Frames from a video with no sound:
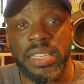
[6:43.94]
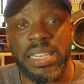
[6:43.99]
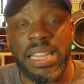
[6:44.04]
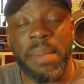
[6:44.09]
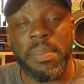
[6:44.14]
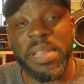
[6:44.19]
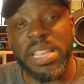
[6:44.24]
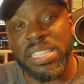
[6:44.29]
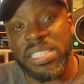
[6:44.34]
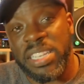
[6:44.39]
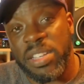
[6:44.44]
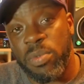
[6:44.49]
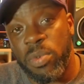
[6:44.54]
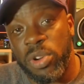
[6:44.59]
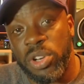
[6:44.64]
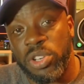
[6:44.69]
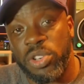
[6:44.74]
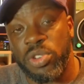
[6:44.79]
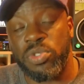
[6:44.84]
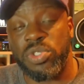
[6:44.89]
Not because they
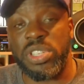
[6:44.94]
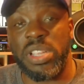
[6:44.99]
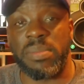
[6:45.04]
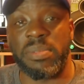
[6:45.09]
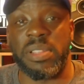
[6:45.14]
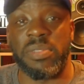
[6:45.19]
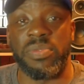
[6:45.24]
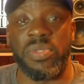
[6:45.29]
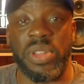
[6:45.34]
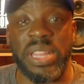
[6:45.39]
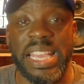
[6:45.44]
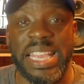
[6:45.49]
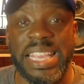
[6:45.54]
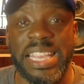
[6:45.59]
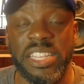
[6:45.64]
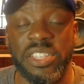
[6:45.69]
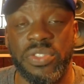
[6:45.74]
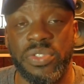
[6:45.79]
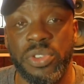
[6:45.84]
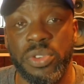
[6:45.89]
want to do something for that
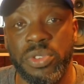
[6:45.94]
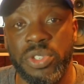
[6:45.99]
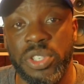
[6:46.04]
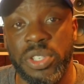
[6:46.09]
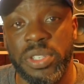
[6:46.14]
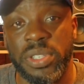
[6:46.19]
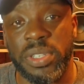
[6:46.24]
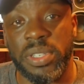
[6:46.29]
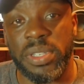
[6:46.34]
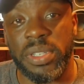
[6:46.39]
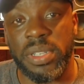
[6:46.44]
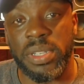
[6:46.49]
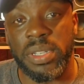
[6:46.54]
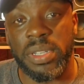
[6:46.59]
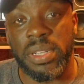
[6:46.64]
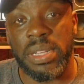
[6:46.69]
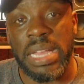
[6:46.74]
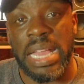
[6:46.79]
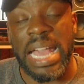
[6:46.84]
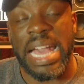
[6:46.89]
kid's future.
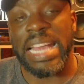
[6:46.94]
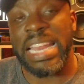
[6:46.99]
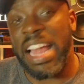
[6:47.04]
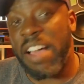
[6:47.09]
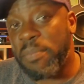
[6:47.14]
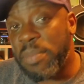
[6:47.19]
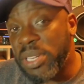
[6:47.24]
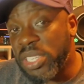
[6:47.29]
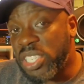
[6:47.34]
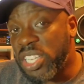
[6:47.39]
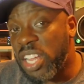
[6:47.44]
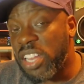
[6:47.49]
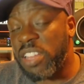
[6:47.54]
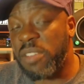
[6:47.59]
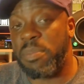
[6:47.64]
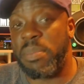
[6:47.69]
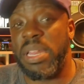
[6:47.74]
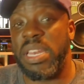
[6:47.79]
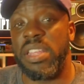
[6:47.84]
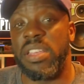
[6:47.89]
And I've been
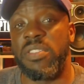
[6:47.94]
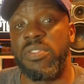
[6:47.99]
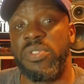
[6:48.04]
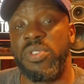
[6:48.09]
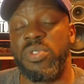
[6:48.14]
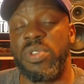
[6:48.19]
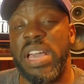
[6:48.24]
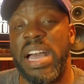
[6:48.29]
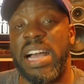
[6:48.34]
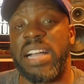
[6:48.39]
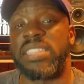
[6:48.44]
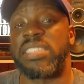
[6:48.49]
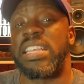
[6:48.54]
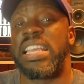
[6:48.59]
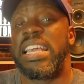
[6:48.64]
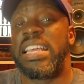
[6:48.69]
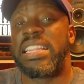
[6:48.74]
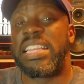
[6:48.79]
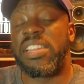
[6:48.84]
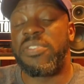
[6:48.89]
telling many of you guys
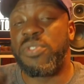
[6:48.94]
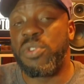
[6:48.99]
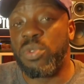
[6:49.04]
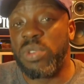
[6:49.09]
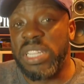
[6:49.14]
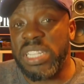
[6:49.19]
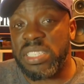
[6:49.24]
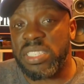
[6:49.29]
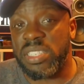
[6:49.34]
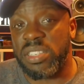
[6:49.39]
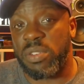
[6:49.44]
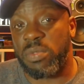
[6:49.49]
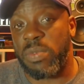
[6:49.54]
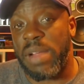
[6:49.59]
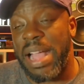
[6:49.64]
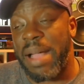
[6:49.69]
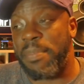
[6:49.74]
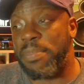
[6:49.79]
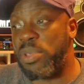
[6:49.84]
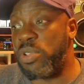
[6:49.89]
that if you listen to
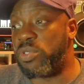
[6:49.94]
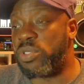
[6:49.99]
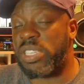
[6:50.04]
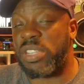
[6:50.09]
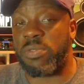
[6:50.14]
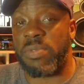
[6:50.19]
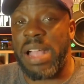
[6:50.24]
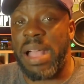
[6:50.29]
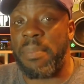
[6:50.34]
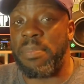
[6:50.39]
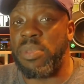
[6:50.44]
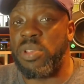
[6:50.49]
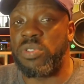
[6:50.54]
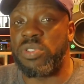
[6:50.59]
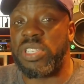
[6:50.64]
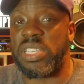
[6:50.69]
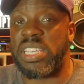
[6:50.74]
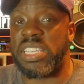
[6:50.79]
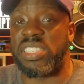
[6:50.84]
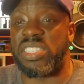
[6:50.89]
rap music
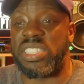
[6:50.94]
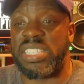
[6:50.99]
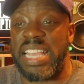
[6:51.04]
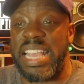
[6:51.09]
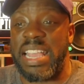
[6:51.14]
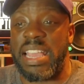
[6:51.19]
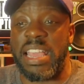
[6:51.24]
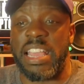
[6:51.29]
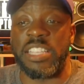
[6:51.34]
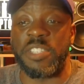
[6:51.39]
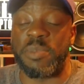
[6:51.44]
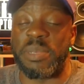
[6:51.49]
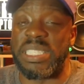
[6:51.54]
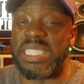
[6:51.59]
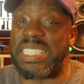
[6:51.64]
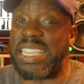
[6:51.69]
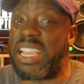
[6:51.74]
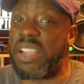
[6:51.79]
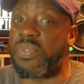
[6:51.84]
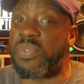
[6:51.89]
has been
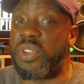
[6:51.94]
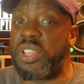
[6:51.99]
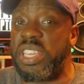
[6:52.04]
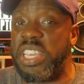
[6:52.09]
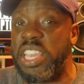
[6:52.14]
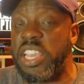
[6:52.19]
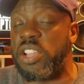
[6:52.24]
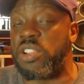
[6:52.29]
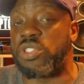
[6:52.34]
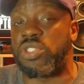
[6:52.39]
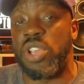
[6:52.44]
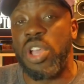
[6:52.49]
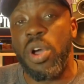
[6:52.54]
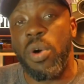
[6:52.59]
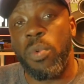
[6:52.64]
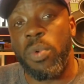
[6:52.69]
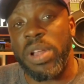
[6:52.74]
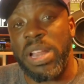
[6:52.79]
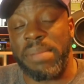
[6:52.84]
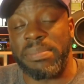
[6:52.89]
saying for years
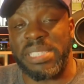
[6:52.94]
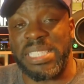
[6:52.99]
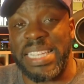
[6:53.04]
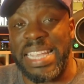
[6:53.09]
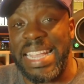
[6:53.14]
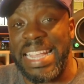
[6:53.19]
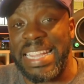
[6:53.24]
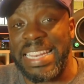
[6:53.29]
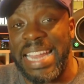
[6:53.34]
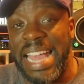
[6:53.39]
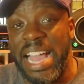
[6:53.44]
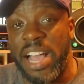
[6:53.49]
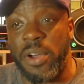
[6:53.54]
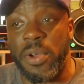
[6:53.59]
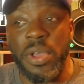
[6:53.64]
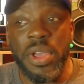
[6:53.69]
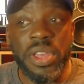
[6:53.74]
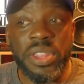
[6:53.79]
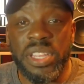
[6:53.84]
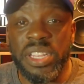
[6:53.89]
what I'm saying
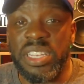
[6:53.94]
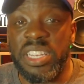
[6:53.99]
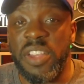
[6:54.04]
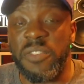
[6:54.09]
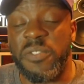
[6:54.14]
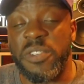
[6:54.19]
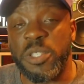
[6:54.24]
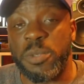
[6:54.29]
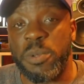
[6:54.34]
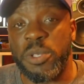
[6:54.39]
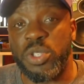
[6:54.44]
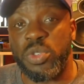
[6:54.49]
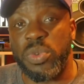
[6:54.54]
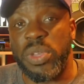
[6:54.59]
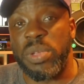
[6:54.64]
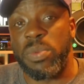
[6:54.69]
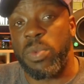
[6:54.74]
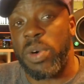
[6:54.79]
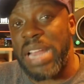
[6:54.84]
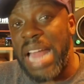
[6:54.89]
now. The difference
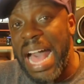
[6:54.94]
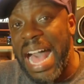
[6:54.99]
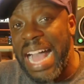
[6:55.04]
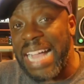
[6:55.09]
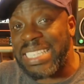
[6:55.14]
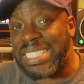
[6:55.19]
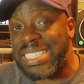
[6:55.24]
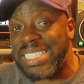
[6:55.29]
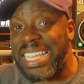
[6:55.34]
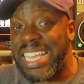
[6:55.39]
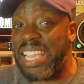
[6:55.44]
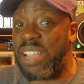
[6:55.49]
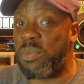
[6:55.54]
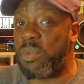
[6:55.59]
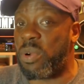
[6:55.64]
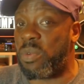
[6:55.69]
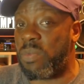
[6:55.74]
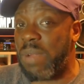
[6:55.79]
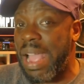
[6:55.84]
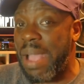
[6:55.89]
between what I say
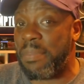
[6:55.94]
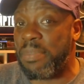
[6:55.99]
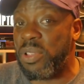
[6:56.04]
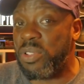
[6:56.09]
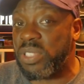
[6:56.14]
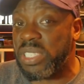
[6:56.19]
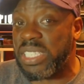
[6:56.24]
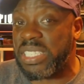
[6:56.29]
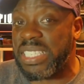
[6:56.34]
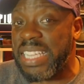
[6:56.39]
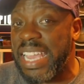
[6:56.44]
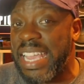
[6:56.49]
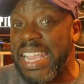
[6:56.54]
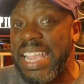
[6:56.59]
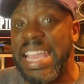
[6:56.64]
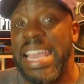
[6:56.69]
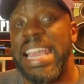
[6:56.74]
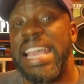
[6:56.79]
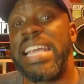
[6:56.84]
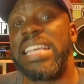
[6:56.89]
and what rap music
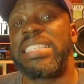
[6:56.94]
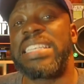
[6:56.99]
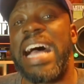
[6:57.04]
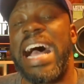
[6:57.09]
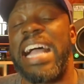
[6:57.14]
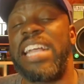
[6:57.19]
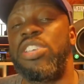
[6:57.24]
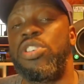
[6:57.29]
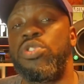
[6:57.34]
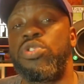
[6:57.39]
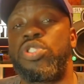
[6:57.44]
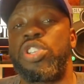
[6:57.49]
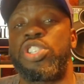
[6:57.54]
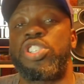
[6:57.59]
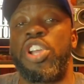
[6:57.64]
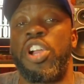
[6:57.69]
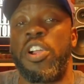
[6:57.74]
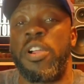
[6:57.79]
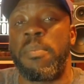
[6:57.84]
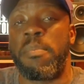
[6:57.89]
say is I use the
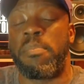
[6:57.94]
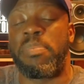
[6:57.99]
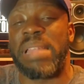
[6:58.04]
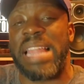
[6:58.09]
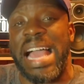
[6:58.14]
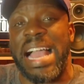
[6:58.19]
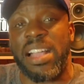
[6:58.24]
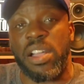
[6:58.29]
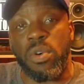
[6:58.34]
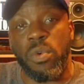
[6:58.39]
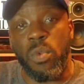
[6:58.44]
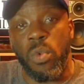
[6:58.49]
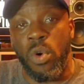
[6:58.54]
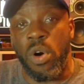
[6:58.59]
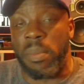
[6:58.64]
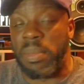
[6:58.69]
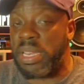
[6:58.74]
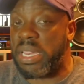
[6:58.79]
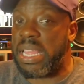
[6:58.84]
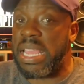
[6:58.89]
term black
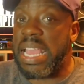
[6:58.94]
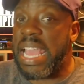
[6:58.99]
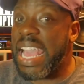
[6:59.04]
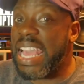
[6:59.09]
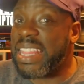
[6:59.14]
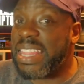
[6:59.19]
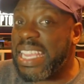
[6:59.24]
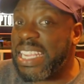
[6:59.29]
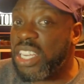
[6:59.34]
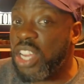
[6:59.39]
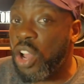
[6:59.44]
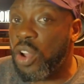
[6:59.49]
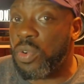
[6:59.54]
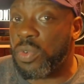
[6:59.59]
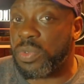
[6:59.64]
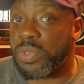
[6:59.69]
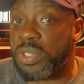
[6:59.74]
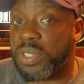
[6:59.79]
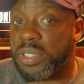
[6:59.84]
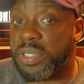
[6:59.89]
woman, and they
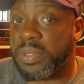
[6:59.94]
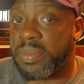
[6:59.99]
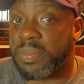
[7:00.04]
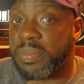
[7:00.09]
don't.